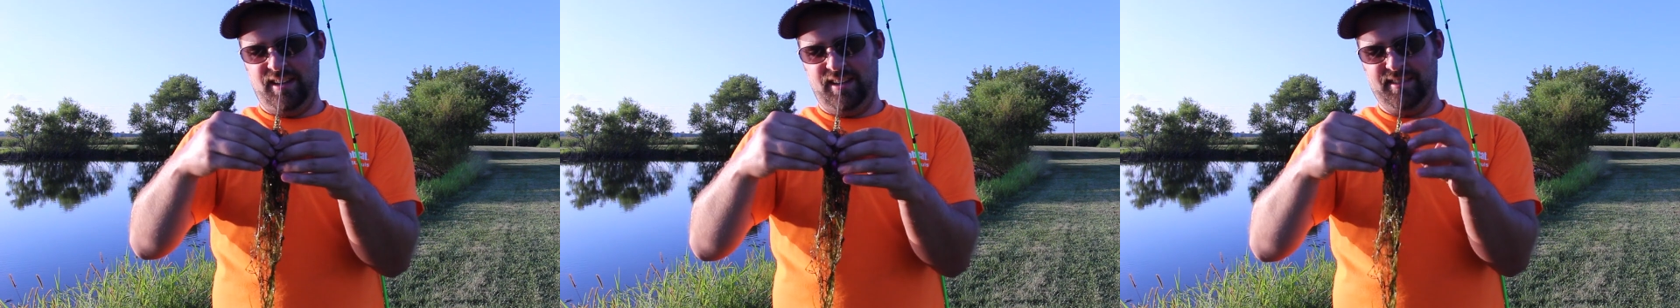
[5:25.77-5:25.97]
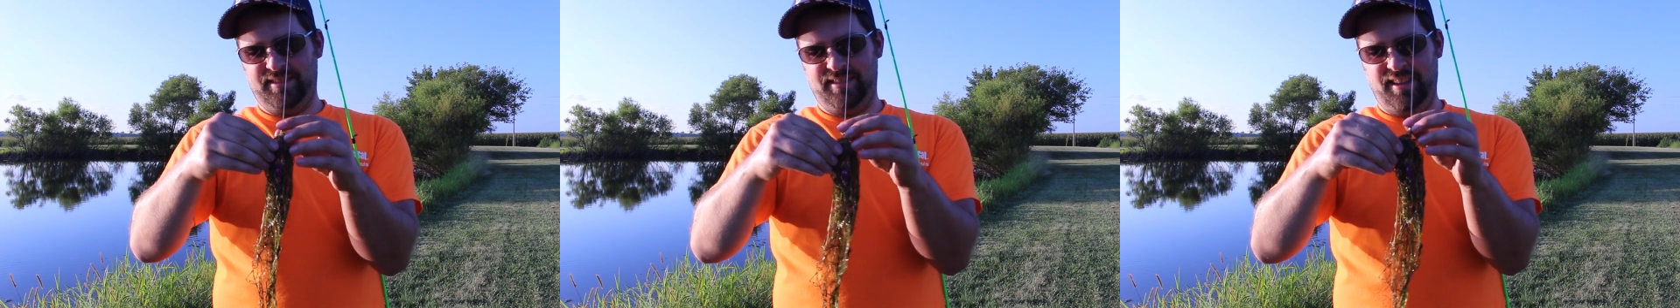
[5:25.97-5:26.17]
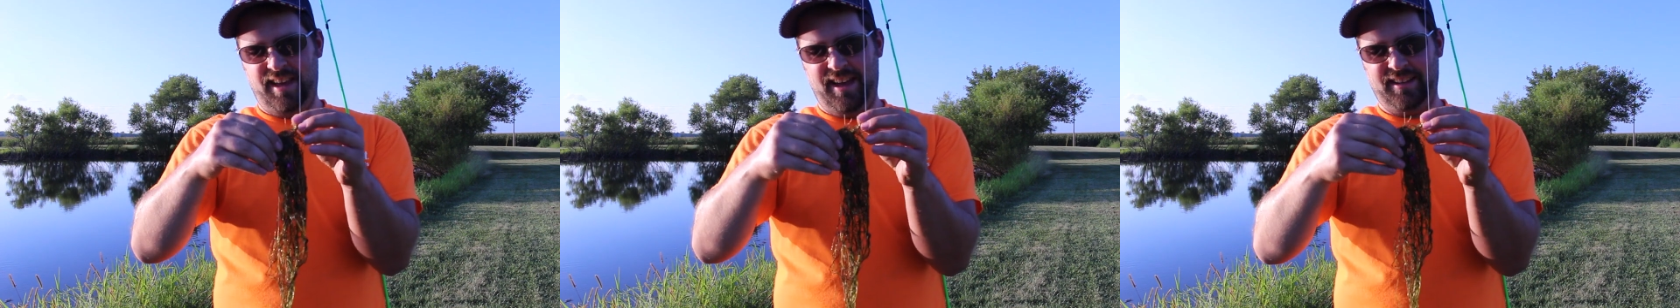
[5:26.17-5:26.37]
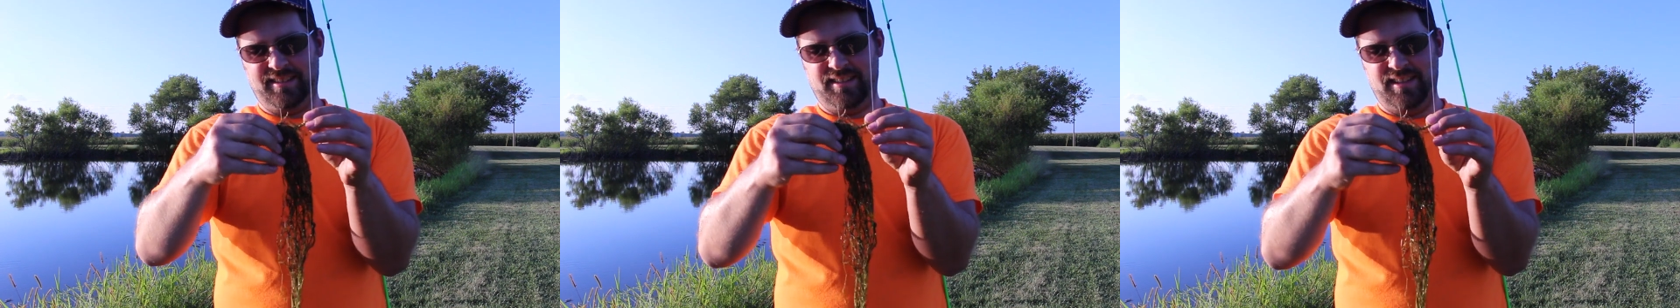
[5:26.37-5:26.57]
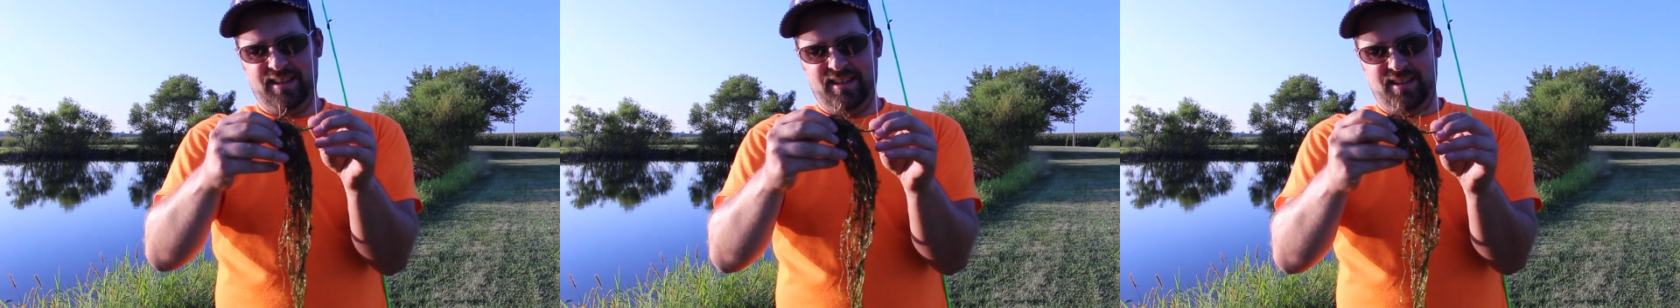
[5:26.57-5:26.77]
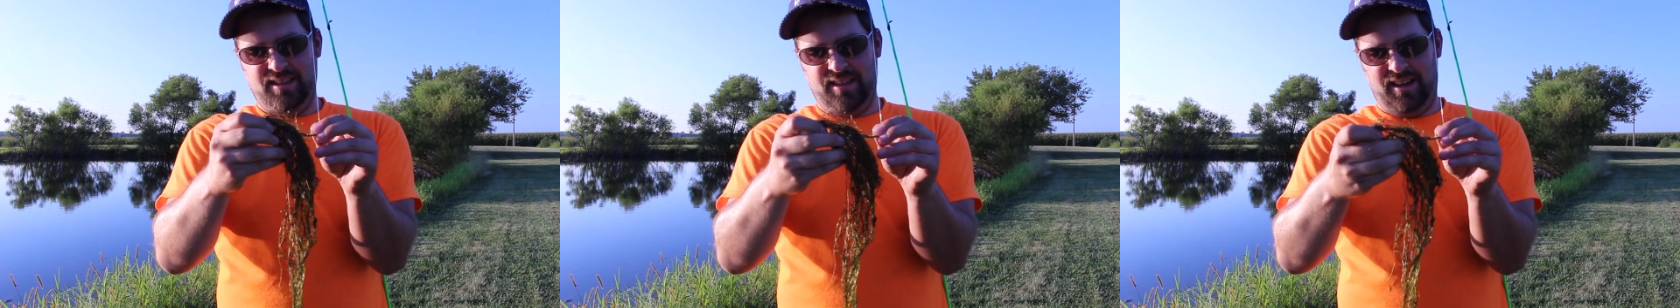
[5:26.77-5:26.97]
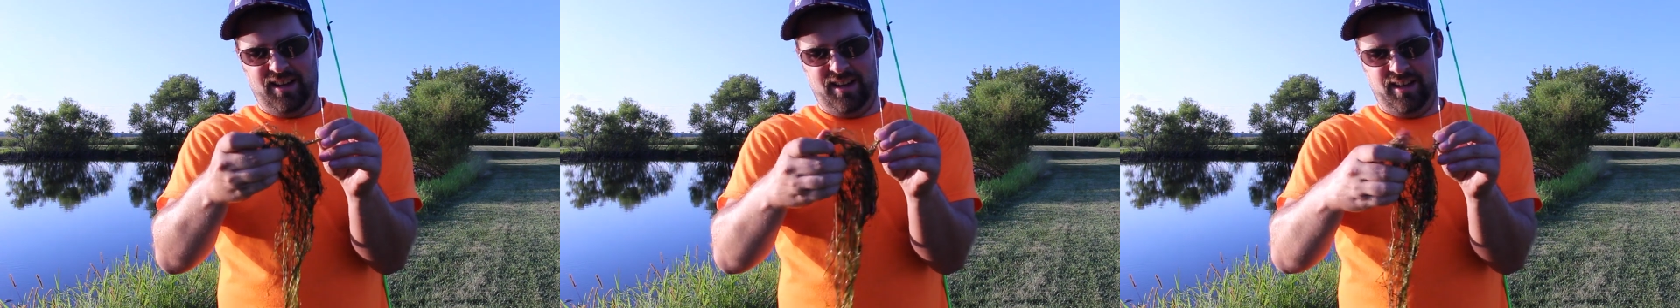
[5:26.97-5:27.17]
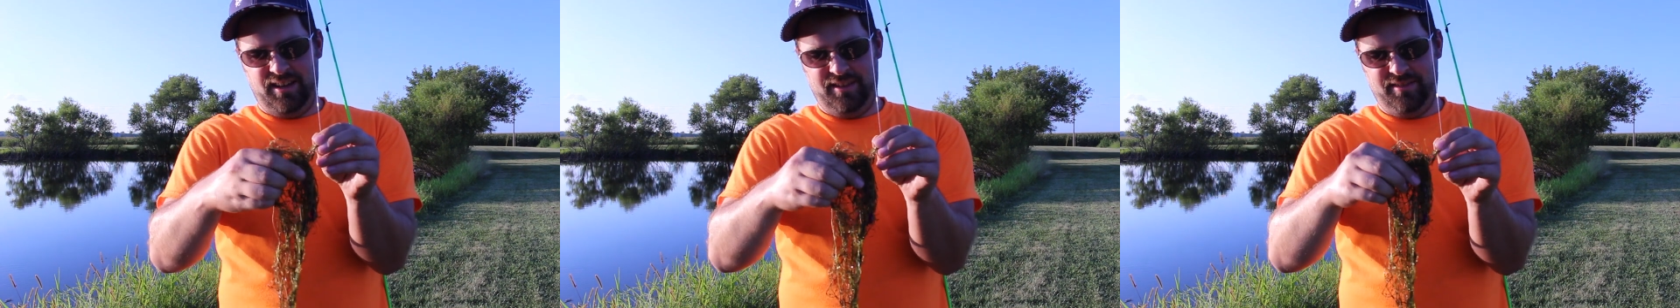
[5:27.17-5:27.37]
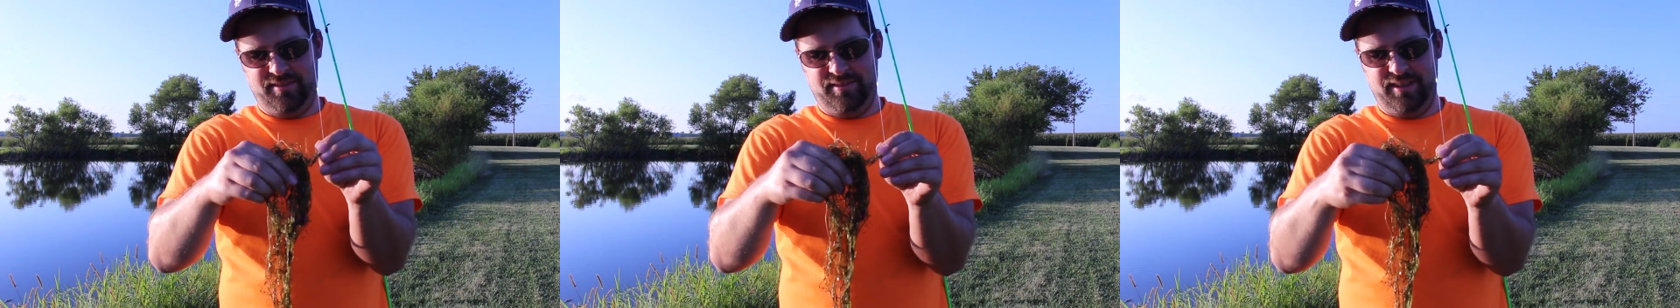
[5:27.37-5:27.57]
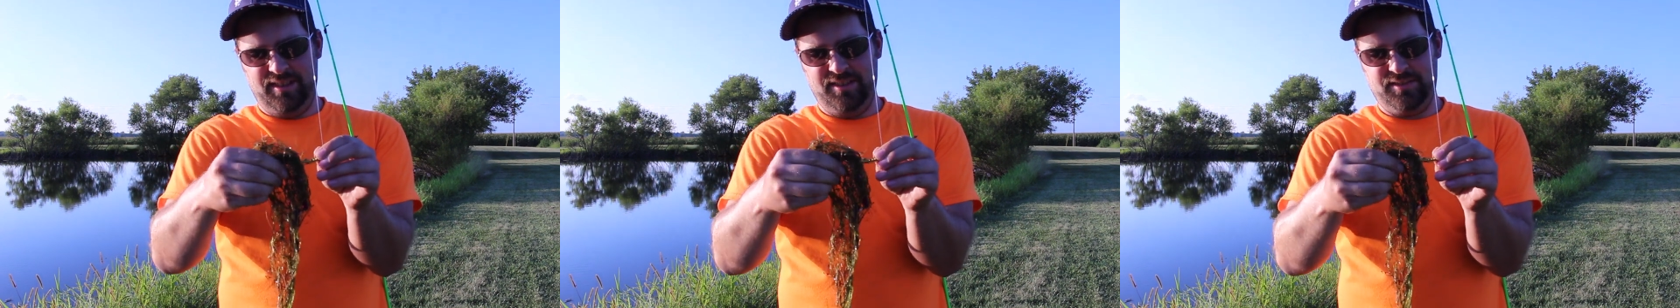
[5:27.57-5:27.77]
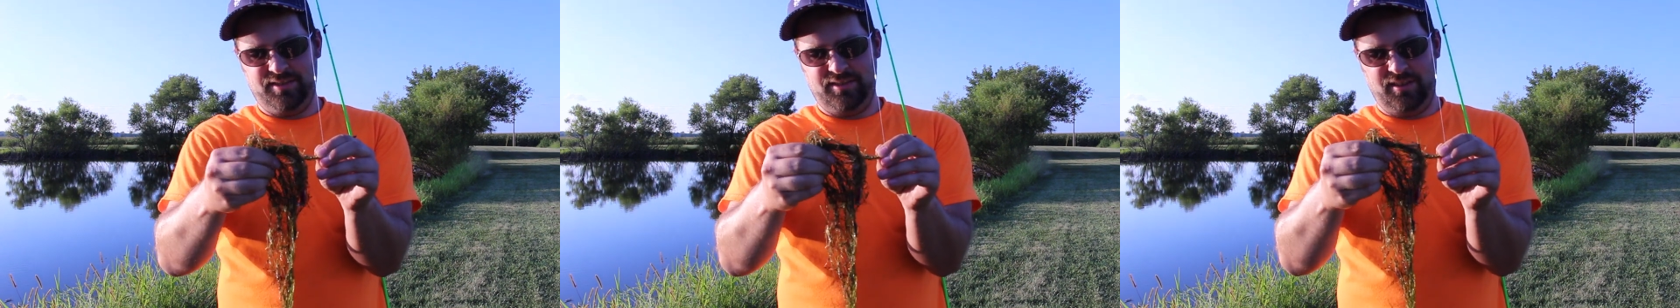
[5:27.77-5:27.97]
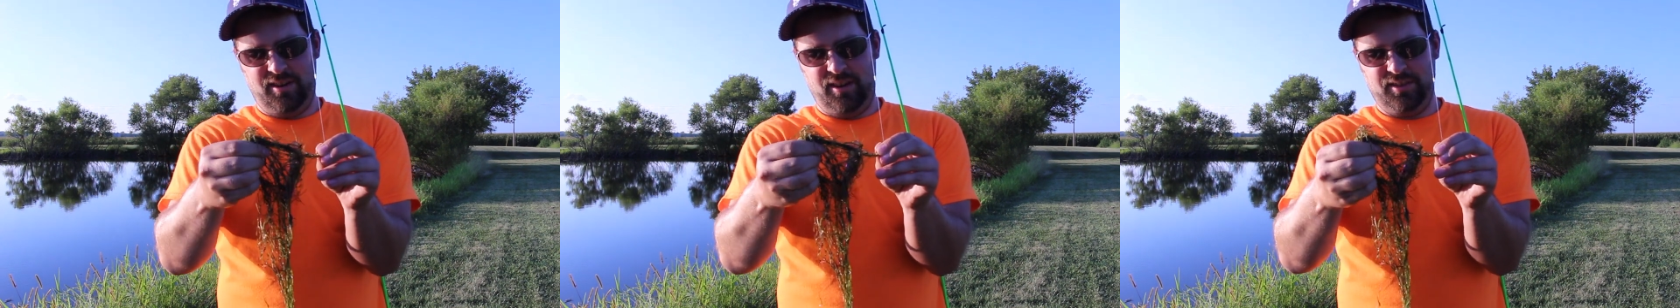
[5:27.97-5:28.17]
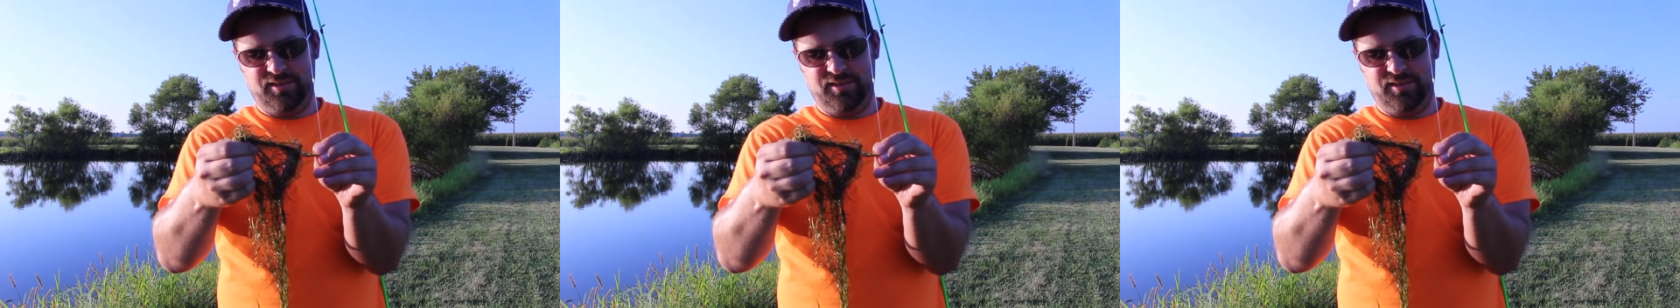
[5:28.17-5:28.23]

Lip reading: is that these